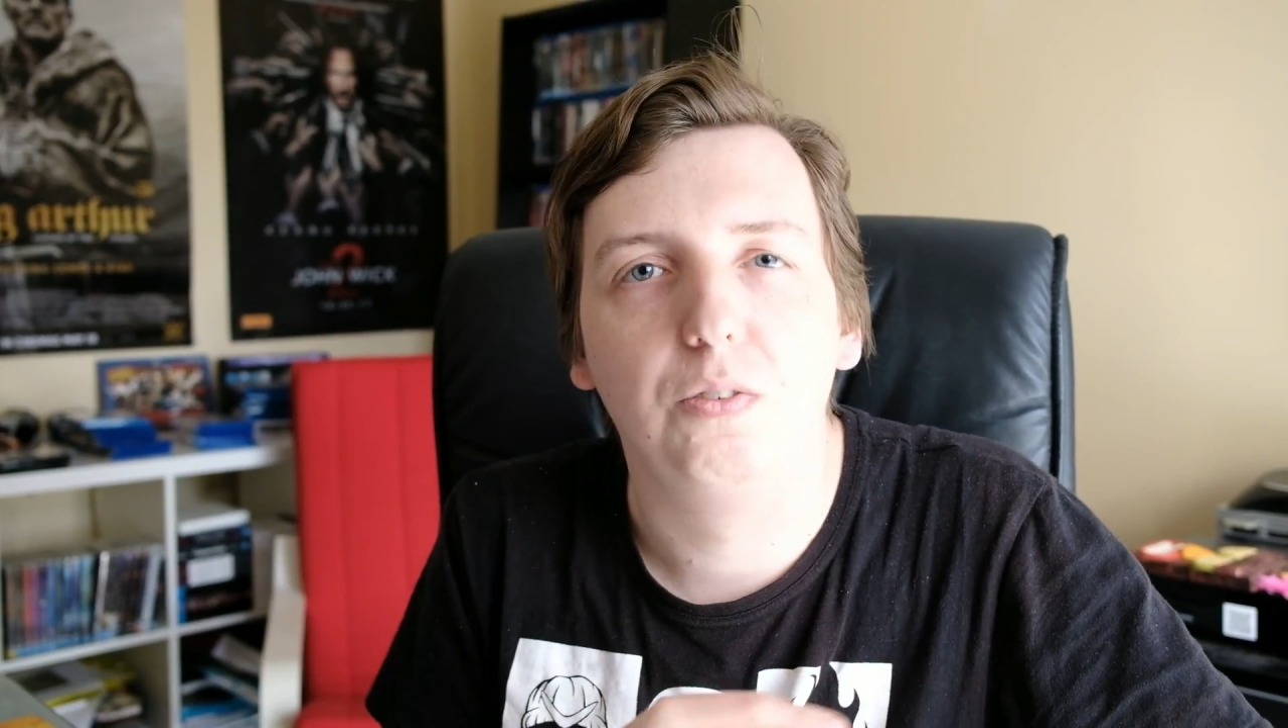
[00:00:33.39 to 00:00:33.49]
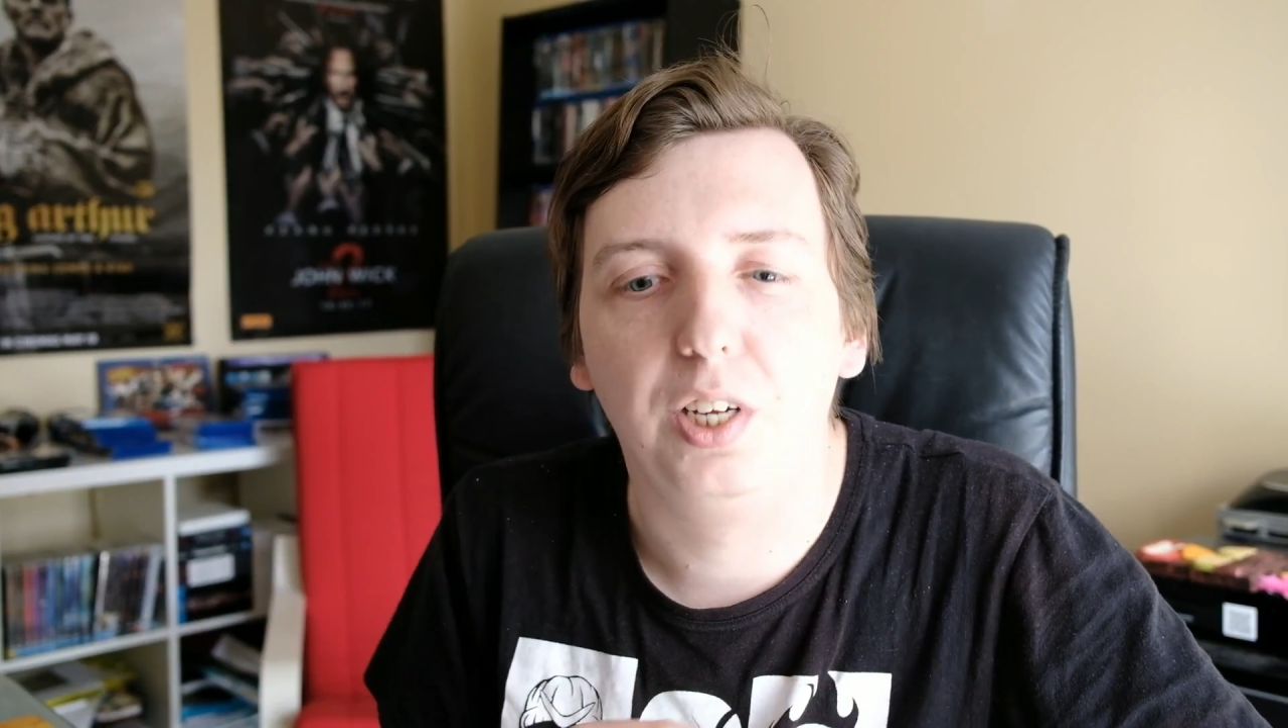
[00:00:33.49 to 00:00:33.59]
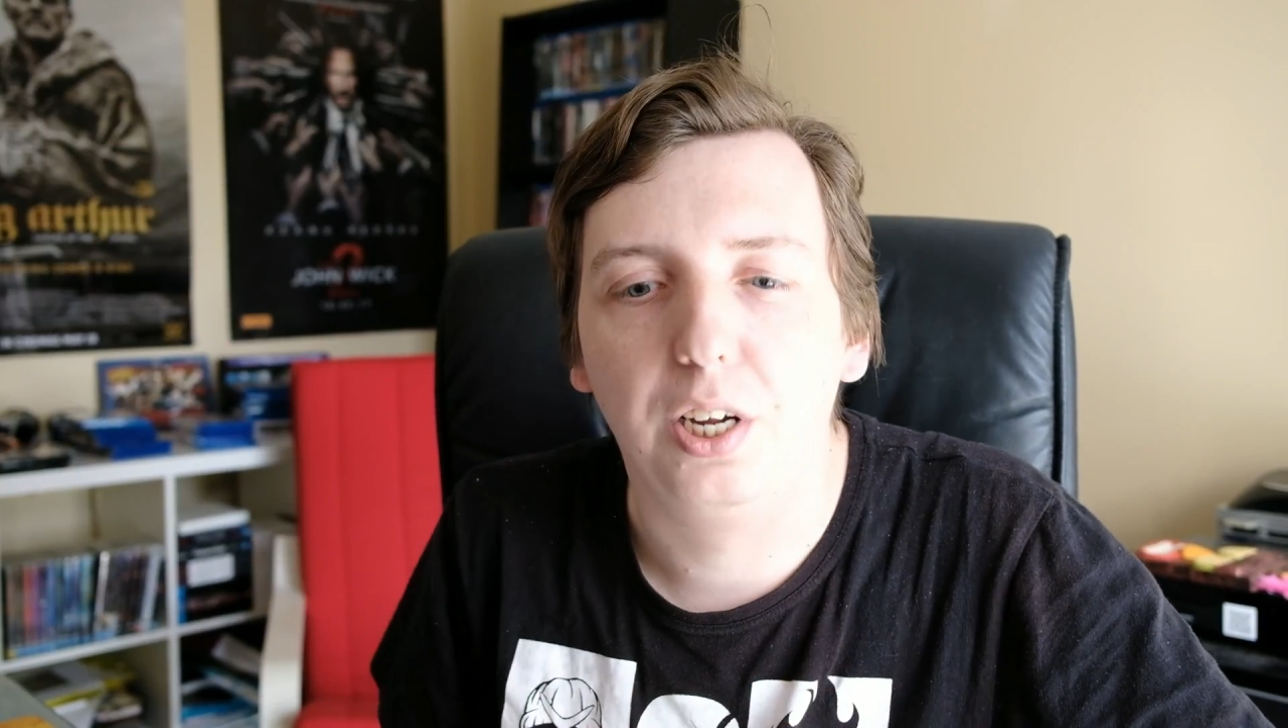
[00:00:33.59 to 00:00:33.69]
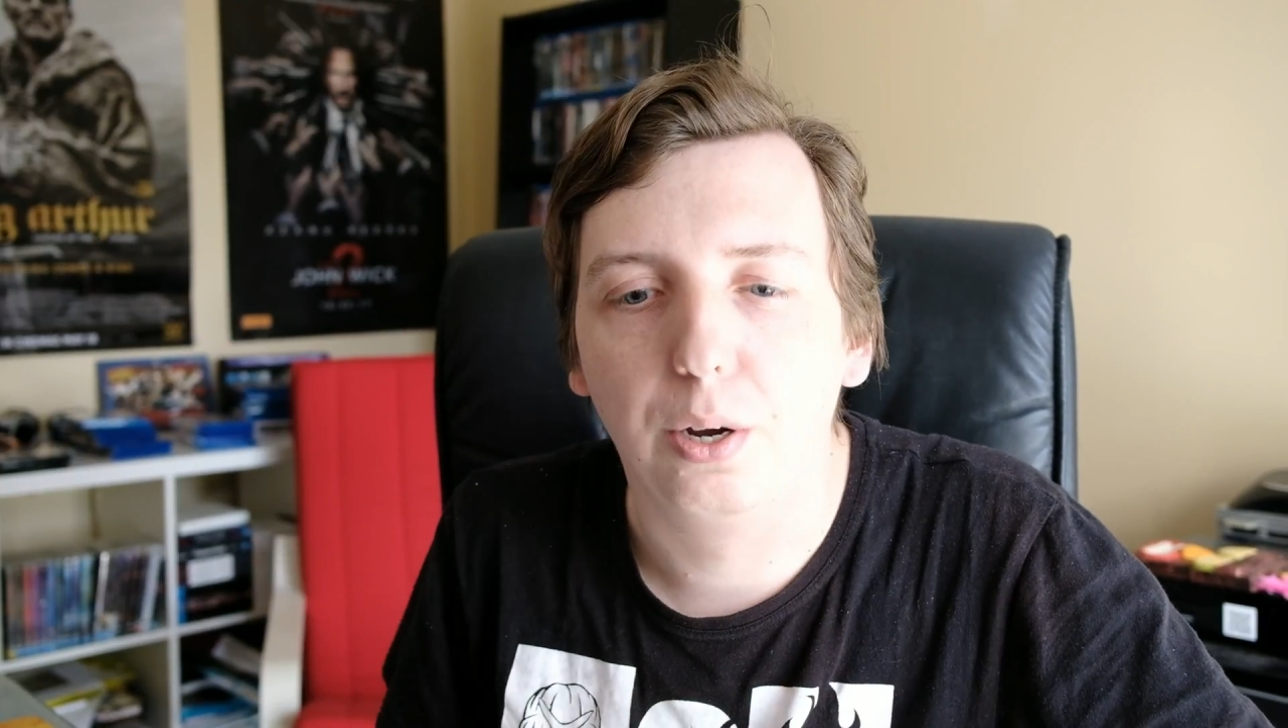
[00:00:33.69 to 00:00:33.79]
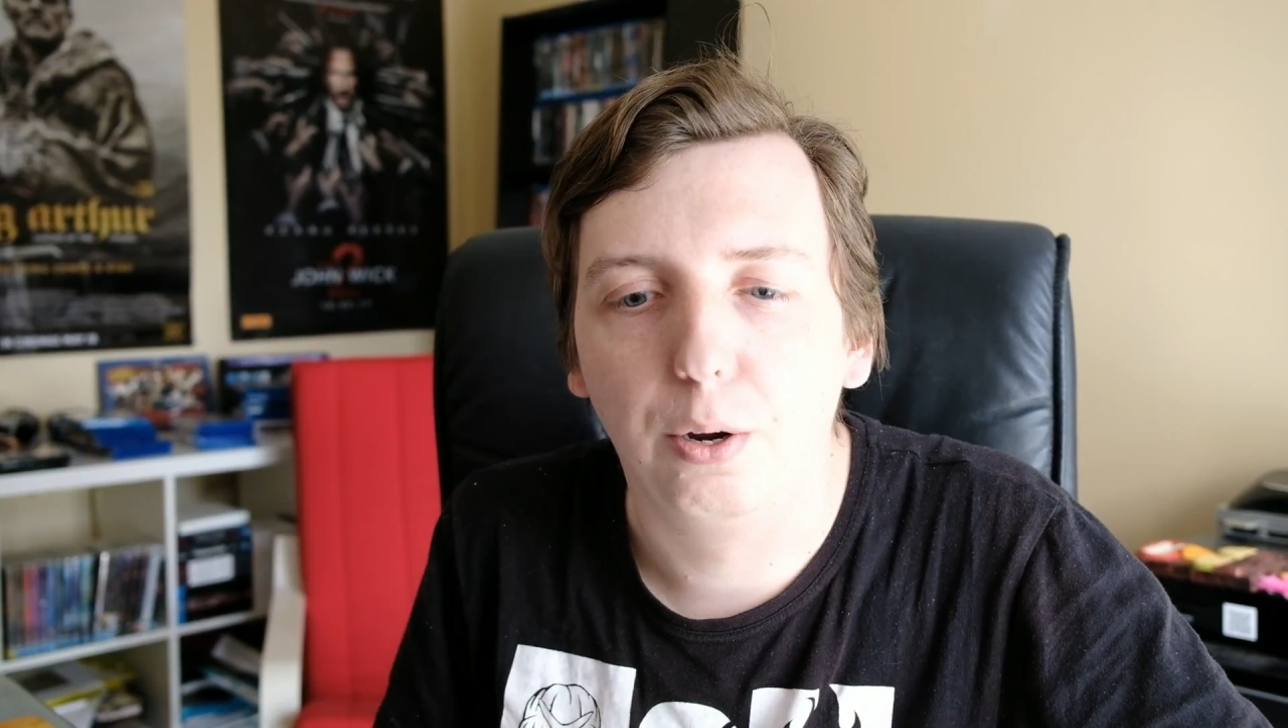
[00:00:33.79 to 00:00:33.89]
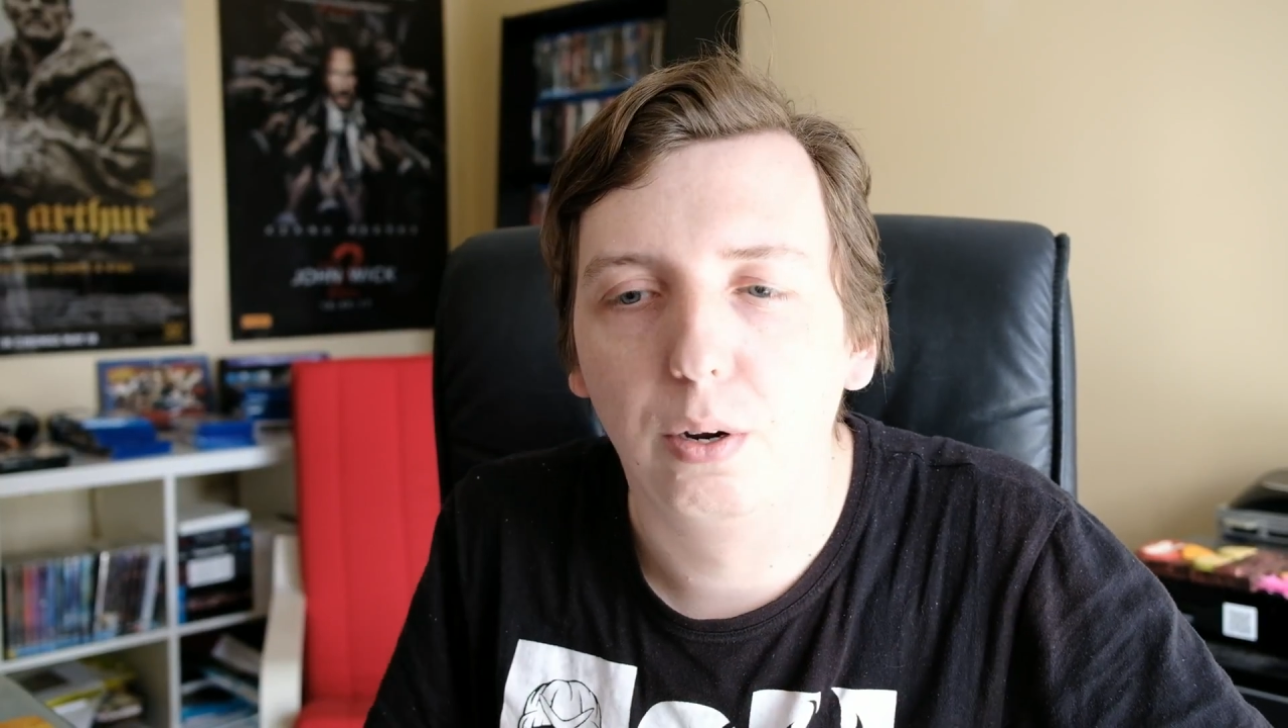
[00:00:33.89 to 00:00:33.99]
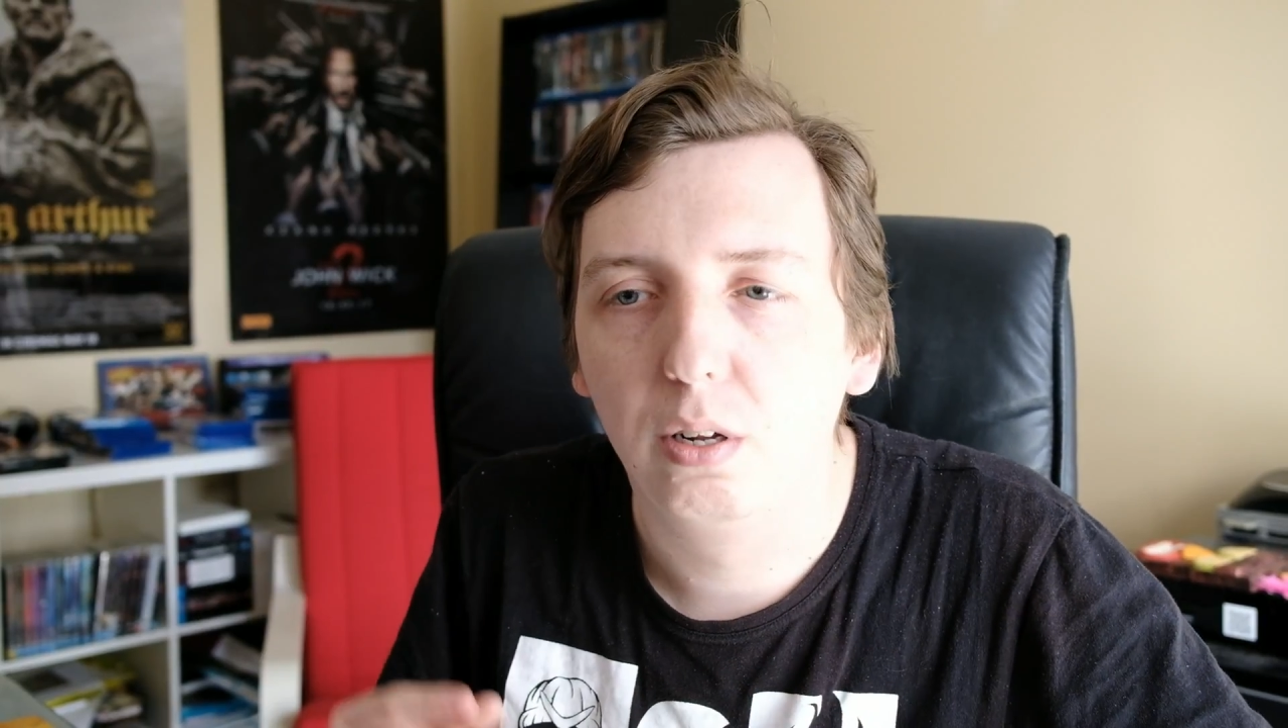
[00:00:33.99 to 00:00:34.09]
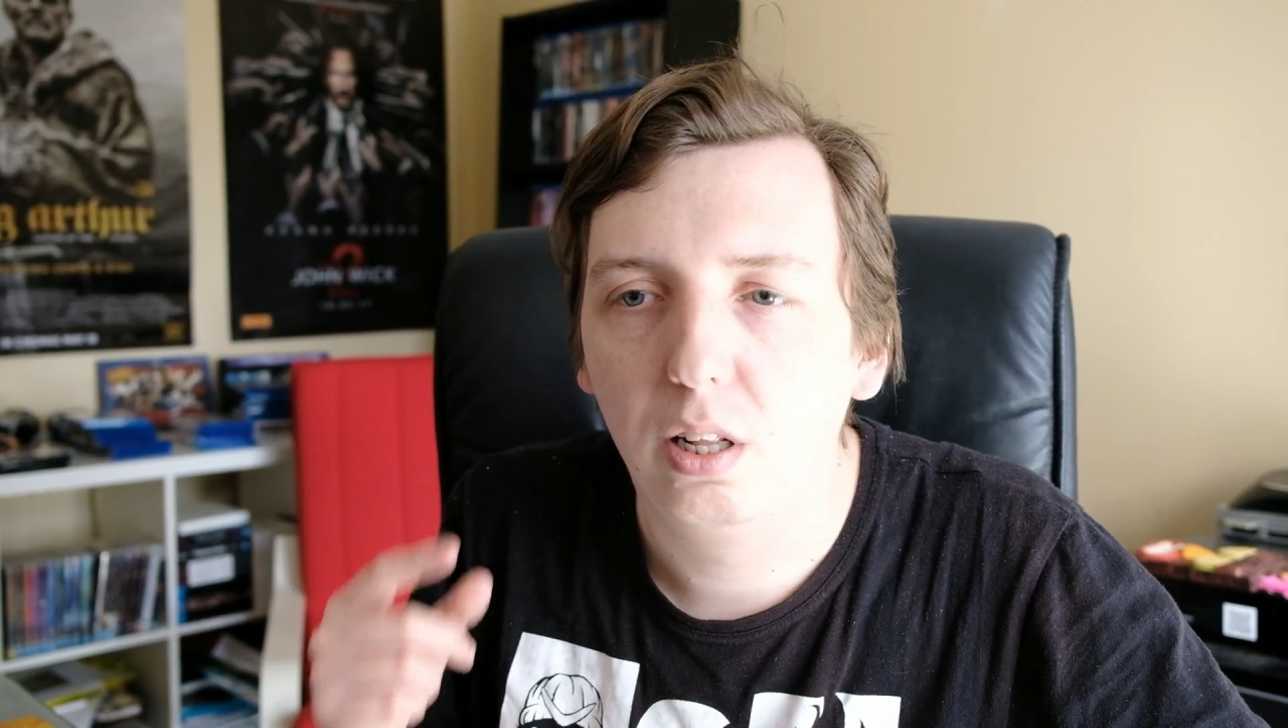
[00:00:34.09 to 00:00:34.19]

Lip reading: video